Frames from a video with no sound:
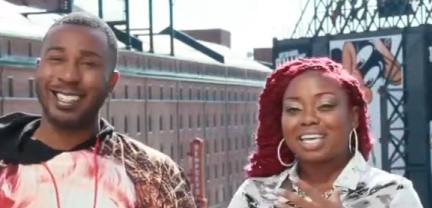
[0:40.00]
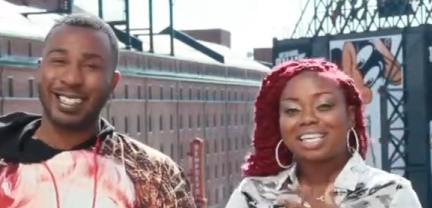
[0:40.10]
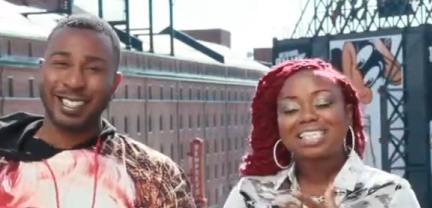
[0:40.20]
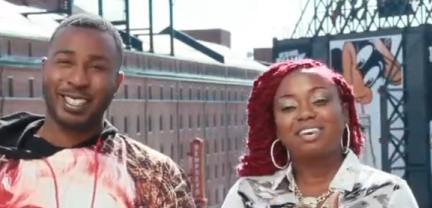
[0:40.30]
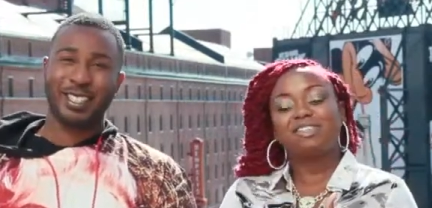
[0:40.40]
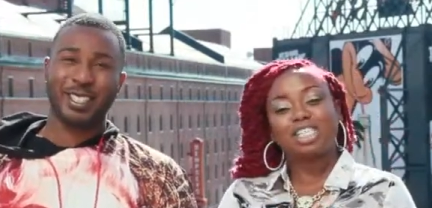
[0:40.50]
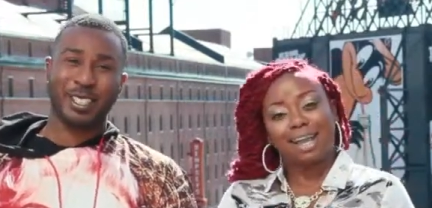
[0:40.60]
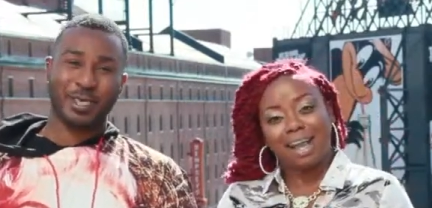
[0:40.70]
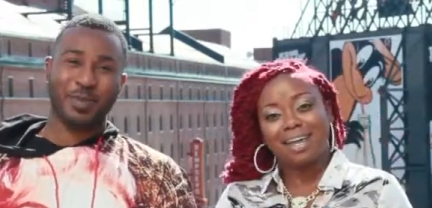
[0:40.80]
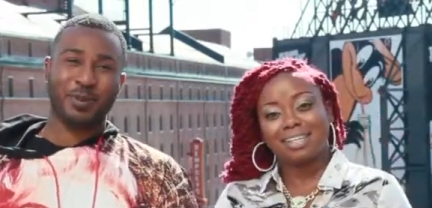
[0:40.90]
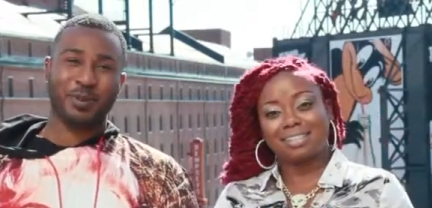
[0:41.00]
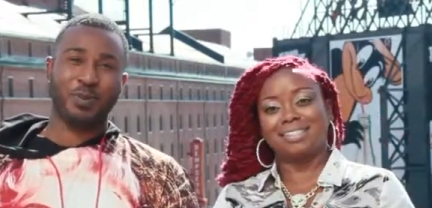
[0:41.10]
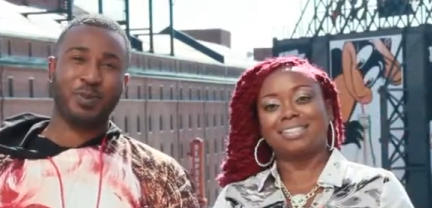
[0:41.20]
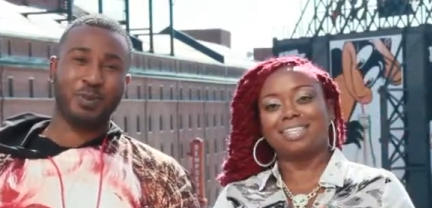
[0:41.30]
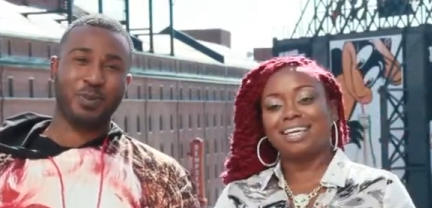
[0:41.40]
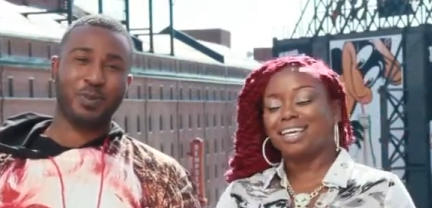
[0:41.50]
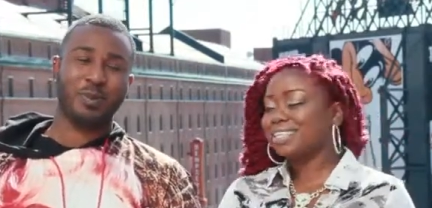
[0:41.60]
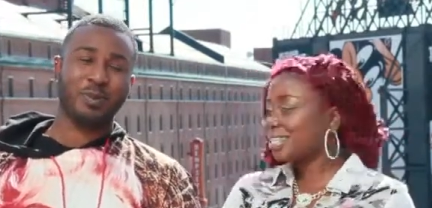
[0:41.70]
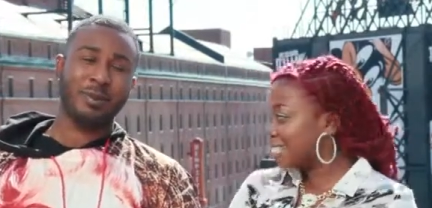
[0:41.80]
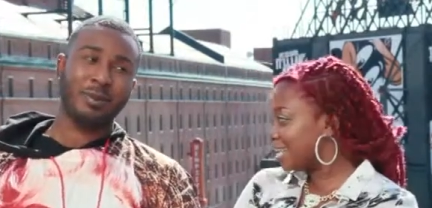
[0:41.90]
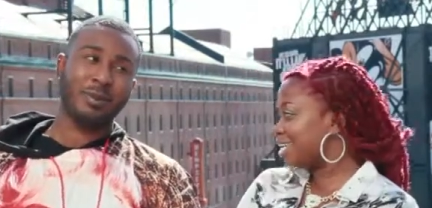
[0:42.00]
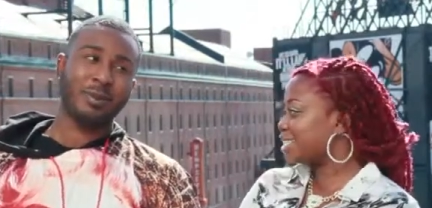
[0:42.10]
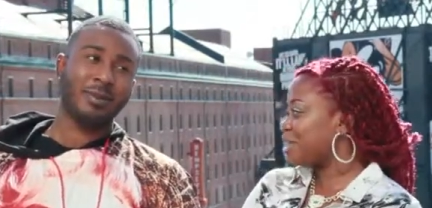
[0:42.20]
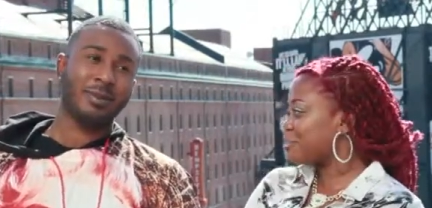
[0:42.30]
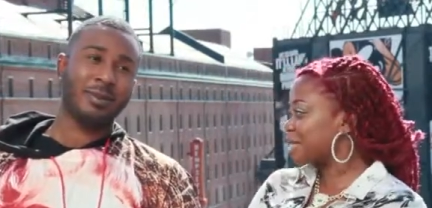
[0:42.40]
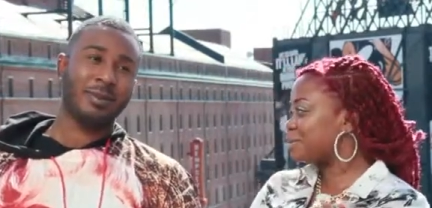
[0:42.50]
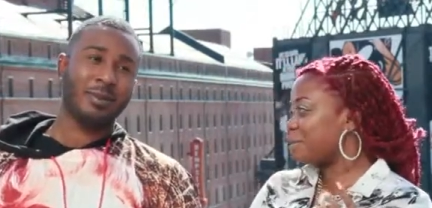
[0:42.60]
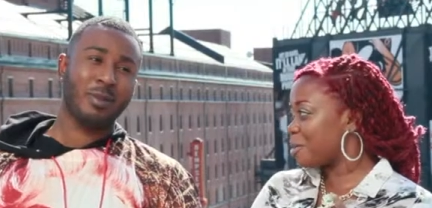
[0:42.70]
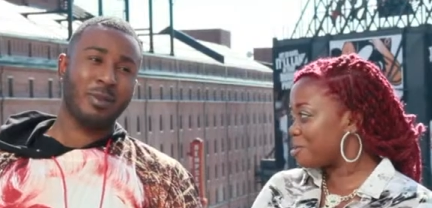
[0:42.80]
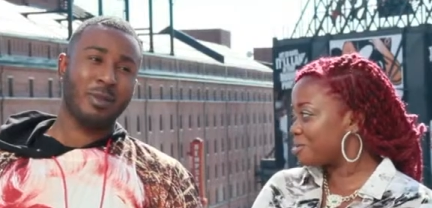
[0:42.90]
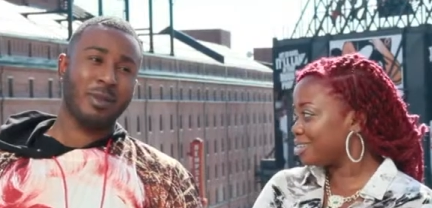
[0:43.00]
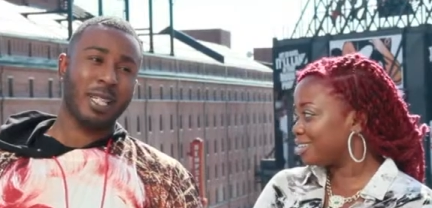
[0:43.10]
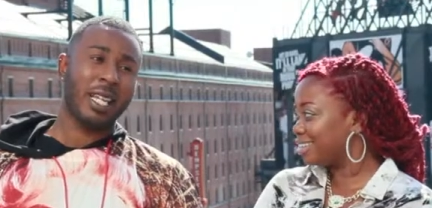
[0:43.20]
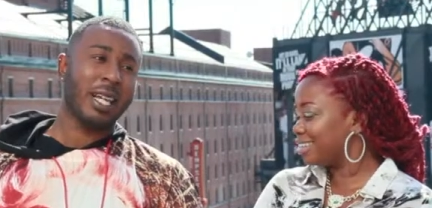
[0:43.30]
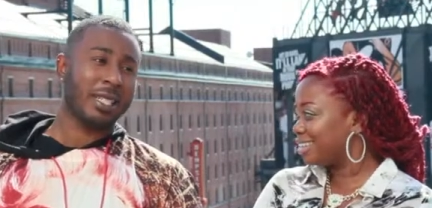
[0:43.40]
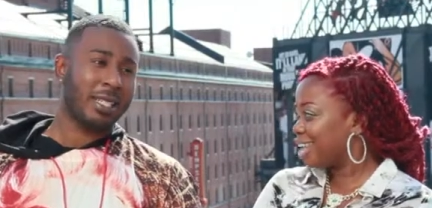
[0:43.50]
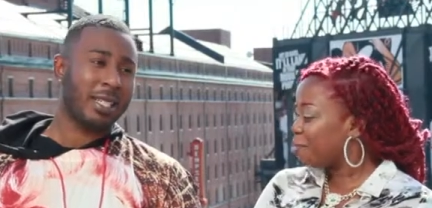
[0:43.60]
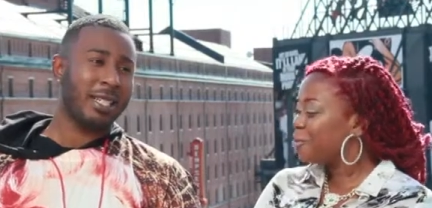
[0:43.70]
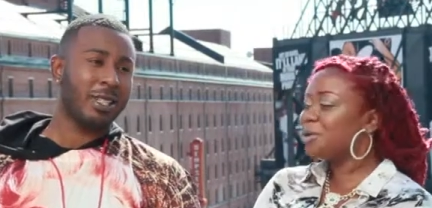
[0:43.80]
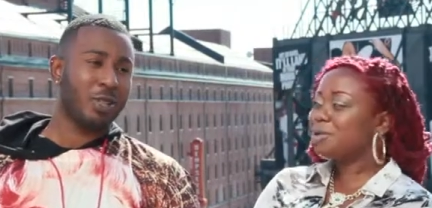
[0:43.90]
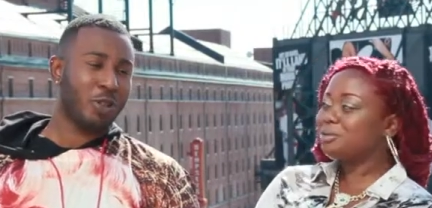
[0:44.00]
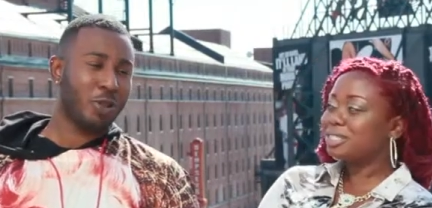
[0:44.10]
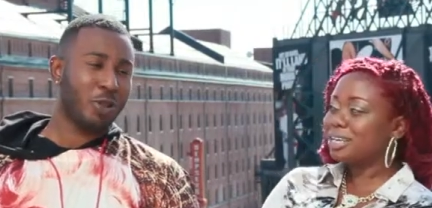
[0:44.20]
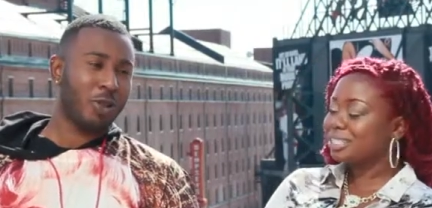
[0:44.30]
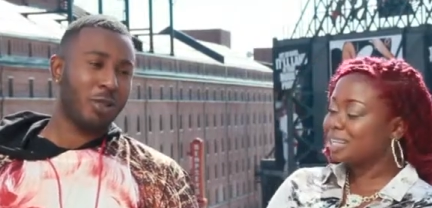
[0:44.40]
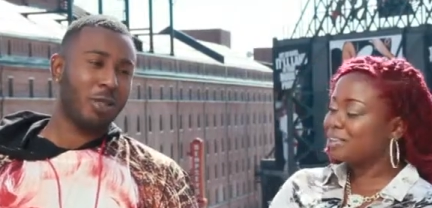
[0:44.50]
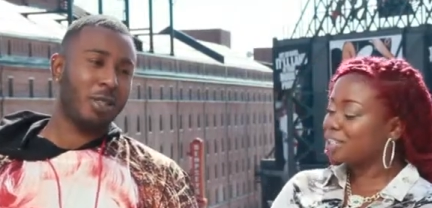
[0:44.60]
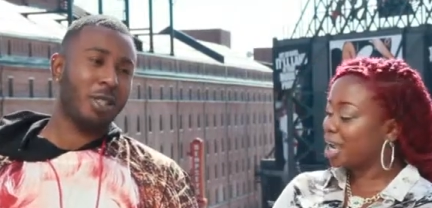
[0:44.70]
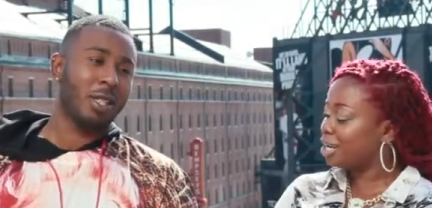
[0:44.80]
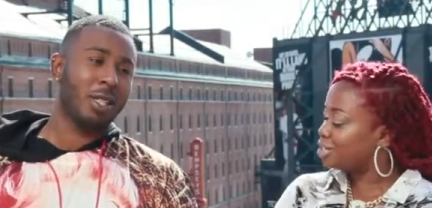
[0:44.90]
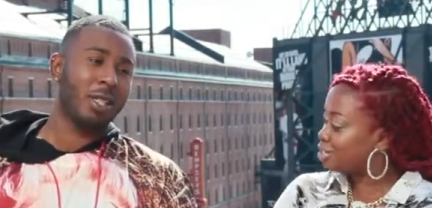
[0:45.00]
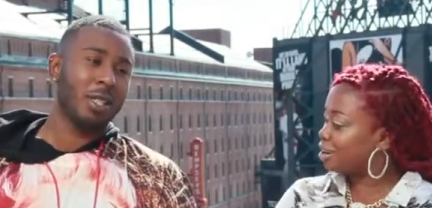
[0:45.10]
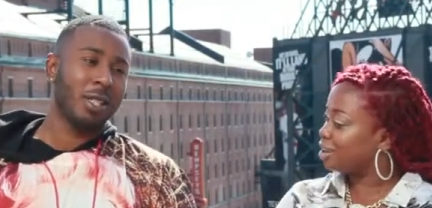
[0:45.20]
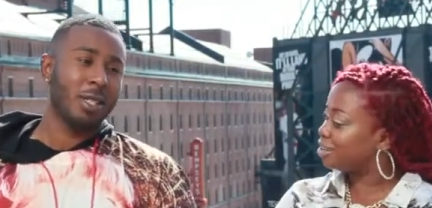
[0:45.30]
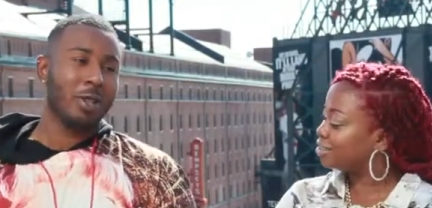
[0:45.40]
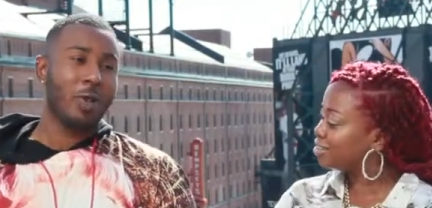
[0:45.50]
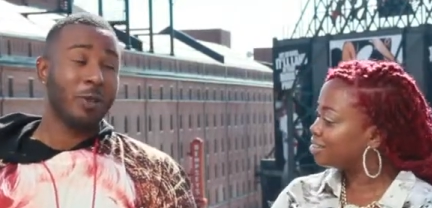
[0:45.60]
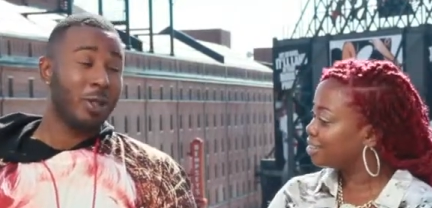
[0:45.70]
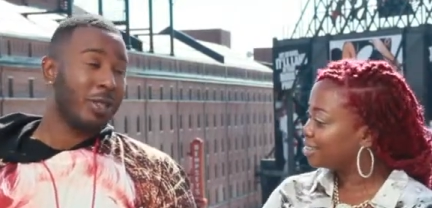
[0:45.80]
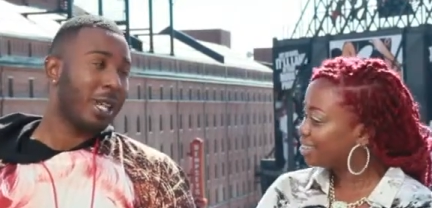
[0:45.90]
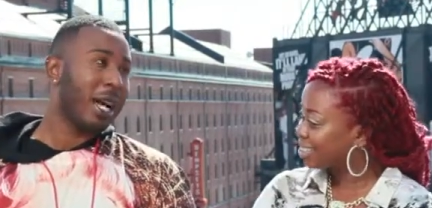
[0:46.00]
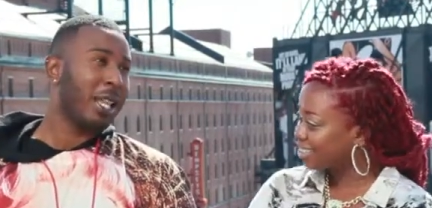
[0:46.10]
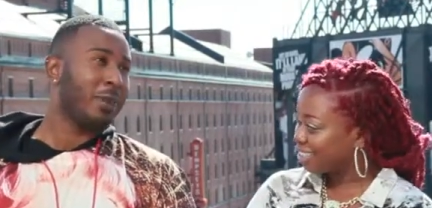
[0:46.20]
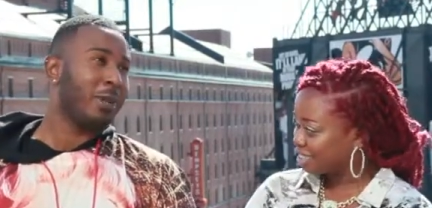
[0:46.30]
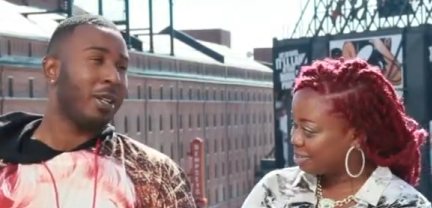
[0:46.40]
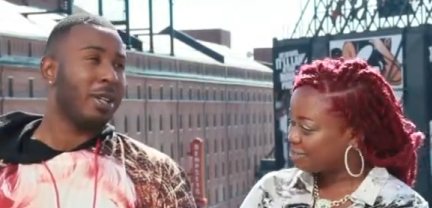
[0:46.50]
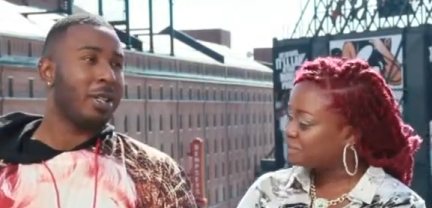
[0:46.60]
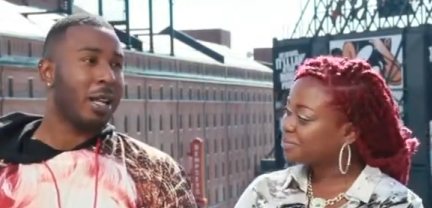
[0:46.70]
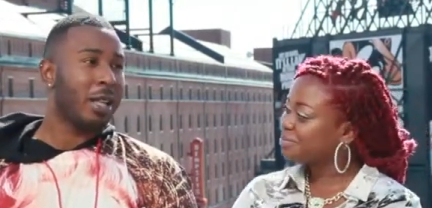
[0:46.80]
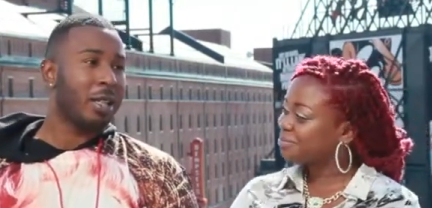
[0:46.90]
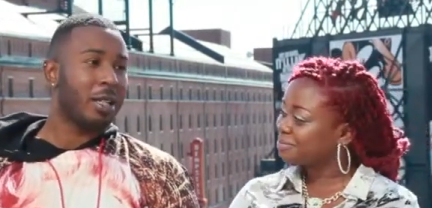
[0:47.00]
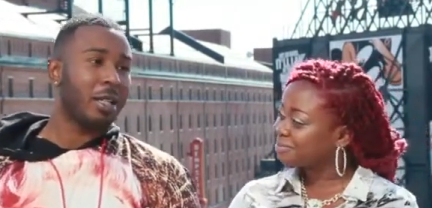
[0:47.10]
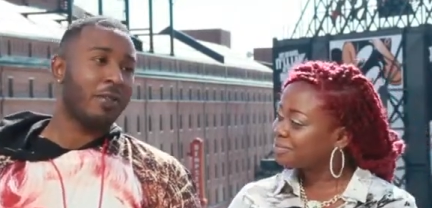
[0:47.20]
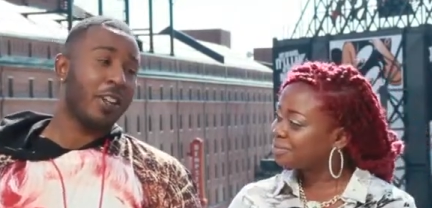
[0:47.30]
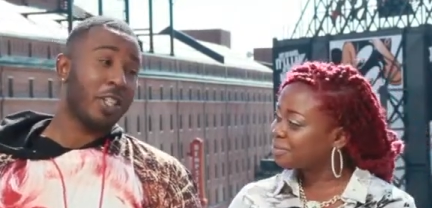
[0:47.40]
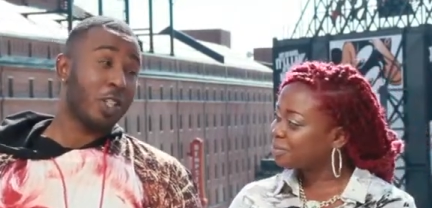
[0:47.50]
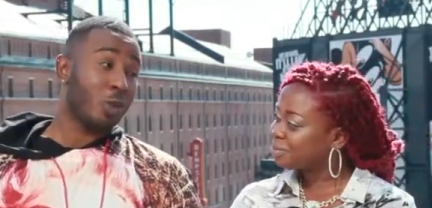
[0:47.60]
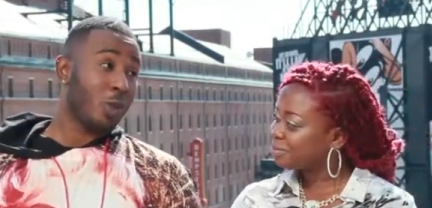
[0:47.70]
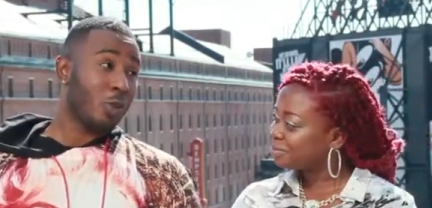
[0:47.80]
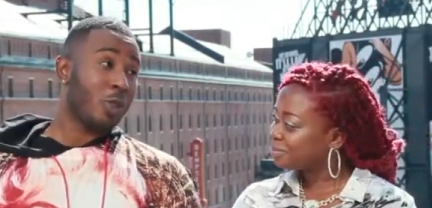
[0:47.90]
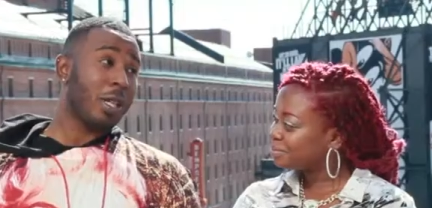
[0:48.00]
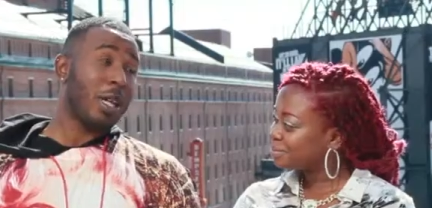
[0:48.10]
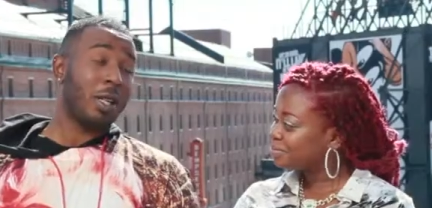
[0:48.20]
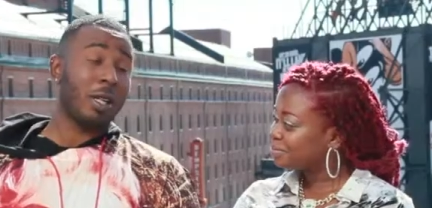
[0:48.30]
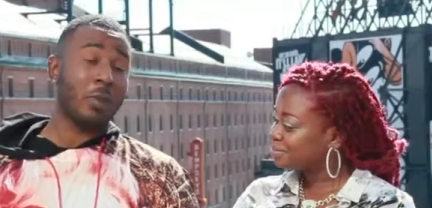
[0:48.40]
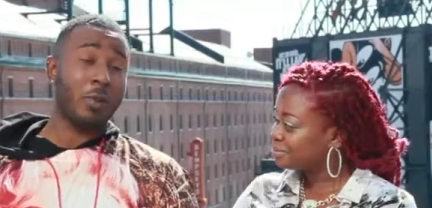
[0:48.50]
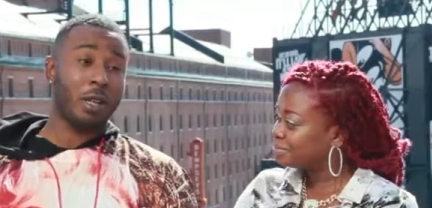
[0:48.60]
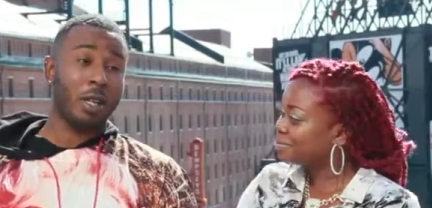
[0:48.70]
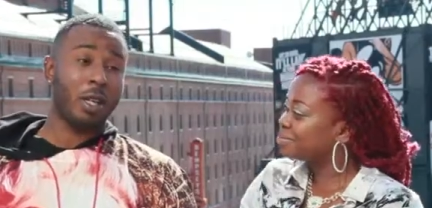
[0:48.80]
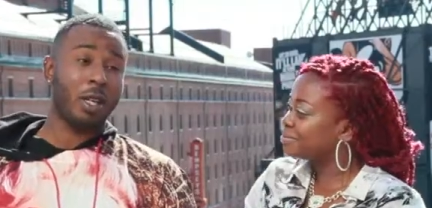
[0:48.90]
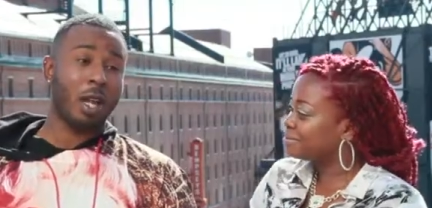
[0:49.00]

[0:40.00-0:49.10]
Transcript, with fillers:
Speaker 1: things have changed since the last time we spoke.
Speaker 2: Yes. And what are
Speaker 1: those true. things that have changed, sir?
Speaker 2: Well, I'm still styling. BDR Styling is a fashion and wardrobe styling company.